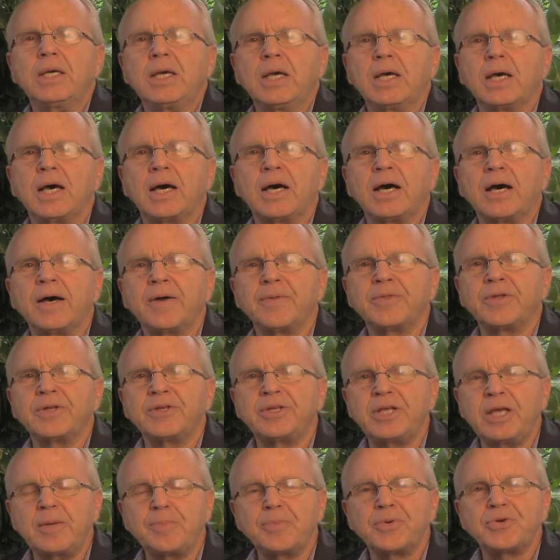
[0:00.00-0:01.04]
The
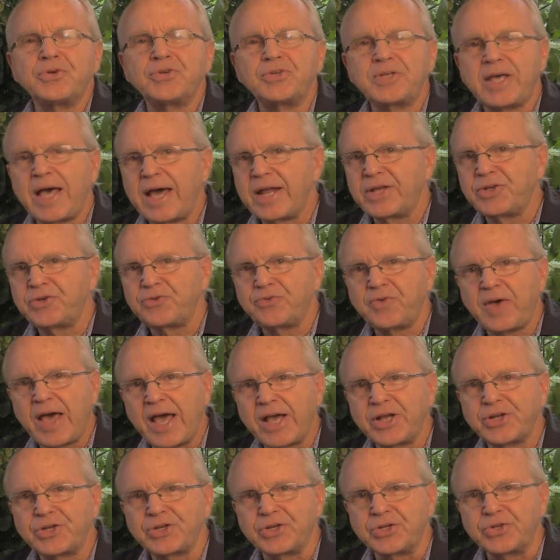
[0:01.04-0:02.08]
deeper
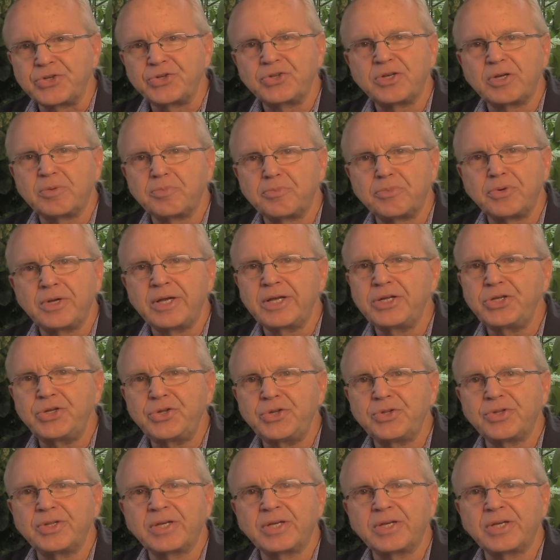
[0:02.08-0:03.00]
satisfactions that bring